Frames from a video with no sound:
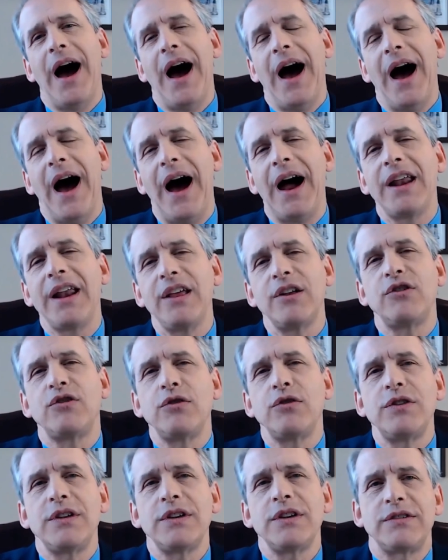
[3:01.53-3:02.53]
how do you
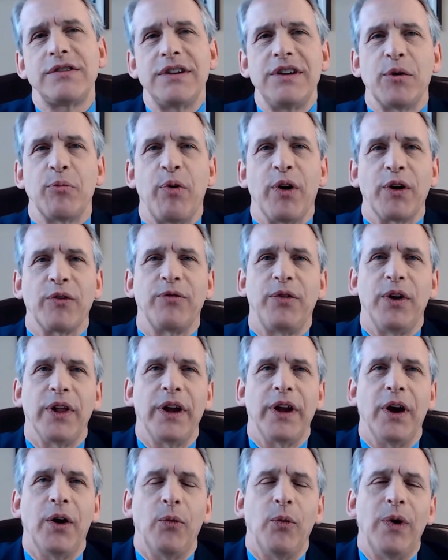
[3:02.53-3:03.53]
do this in your
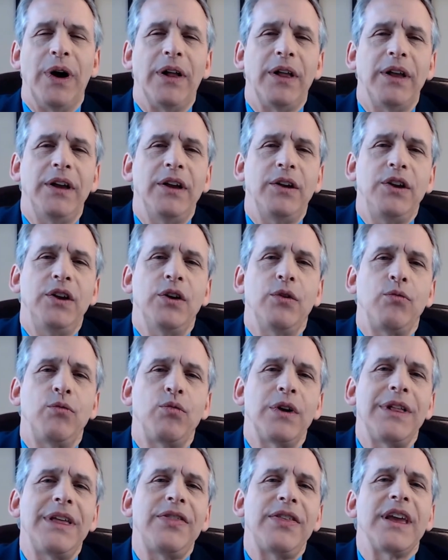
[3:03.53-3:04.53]
portfolio? Well, you
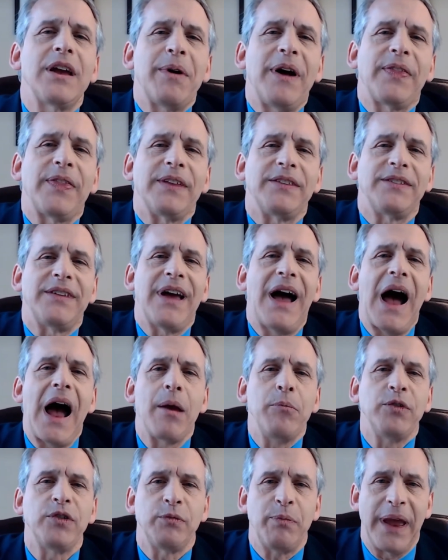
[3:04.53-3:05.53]
really think about the
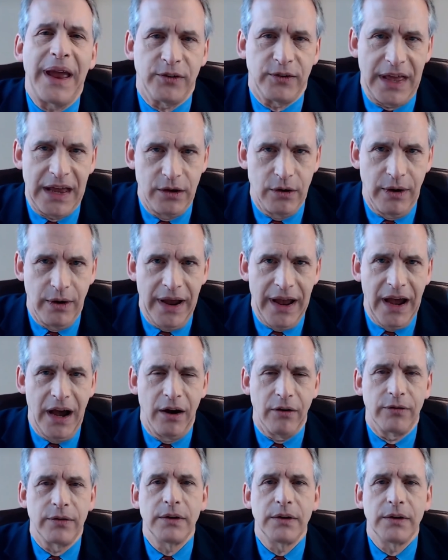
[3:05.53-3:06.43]
time spans that you have.